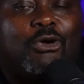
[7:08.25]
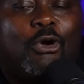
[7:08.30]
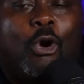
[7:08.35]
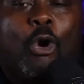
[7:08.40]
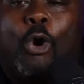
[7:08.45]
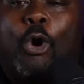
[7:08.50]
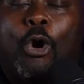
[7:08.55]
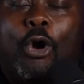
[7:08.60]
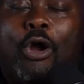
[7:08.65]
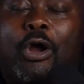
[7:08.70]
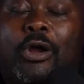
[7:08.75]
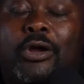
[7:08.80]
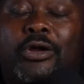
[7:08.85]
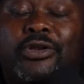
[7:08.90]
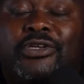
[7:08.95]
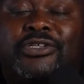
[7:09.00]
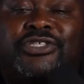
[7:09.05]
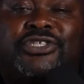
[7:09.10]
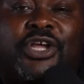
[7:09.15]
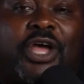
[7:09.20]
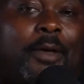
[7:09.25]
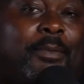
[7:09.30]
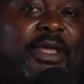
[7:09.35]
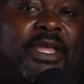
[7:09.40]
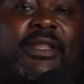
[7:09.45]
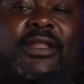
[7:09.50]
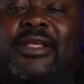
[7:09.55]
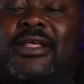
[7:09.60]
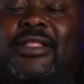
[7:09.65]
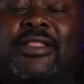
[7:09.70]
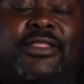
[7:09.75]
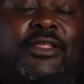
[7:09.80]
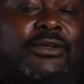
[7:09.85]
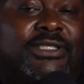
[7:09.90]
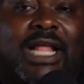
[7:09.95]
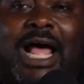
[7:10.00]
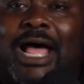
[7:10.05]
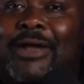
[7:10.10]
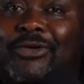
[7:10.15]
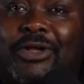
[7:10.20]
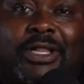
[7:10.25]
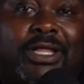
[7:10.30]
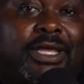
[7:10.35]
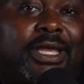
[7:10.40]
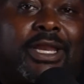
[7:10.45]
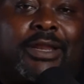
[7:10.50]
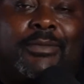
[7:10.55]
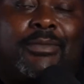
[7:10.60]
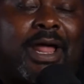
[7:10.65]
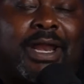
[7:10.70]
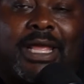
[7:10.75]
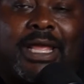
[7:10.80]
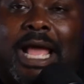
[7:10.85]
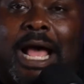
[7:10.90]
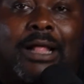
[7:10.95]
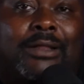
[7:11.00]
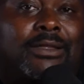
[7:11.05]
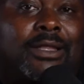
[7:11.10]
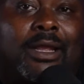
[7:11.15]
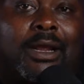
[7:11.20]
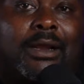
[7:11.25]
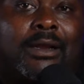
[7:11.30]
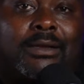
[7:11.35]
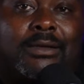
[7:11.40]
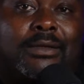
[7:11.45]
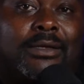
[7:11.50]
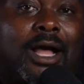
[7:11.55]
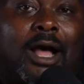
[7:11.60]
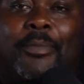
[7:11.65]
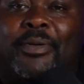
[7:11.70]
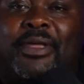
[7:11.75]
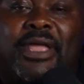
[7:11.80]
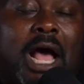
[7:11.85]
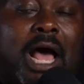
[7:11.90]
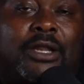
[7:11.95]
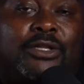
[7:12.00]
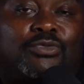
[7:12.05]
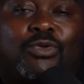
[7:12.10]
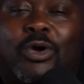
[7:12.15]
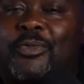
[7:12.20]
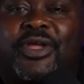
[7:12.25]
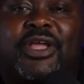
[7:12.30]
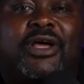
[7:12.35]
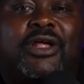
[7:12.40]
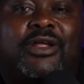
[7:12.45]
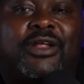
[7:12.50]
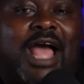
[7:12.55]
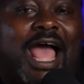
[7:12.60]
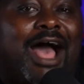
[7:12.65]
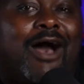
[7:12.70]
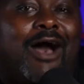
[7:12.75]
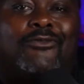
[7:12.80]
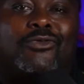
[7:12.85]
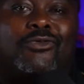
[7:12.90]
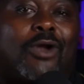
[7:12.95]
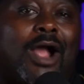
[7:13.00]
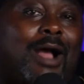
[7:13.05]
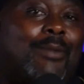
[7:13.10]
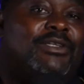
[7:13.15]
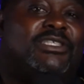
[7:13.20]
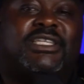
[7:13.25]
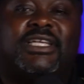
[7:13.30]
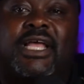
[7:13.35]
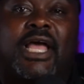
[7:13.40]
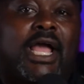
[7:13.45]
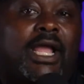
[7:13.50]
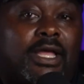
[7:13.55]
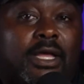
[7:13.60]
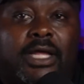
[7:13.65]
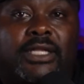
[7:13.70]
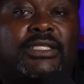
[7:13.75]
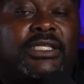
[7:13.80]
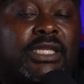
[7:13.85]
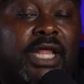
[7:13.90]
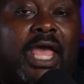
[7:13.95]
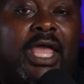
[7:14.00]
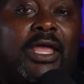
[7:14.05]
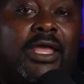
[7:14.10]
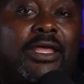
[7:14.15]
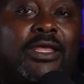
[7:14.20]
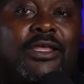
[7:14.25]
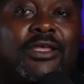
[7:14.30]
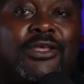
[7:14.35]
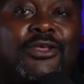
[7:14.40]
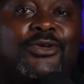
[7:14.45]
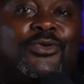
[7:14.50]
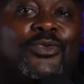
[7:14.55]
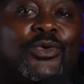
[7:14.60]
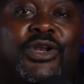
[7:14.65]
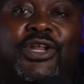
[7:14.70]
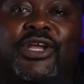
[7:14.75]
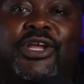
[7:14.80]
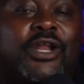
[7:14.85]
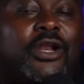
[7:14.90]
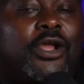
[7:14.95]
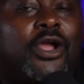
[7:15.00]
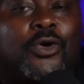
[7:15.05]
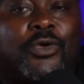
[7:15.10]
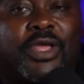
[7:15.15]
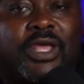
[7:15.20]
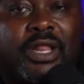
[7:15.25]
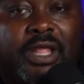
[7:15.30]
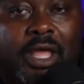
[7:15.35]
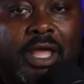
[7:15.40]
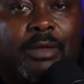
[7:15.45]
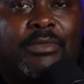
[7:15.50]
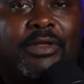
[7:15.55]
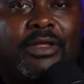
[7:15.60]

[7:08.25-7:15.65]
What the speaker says: Or, there's not really anybody out there. I'll be honest. Alvin Robinson got cut today. What are you going to go get him?